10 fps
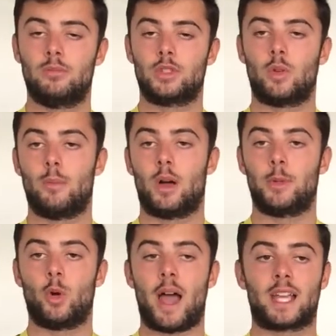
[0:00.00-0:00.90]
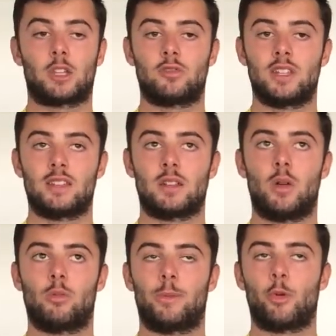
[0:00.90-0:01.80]
So it might be your accuracy is
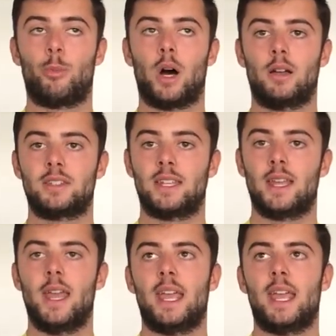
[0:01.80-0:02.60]
lower with your passing.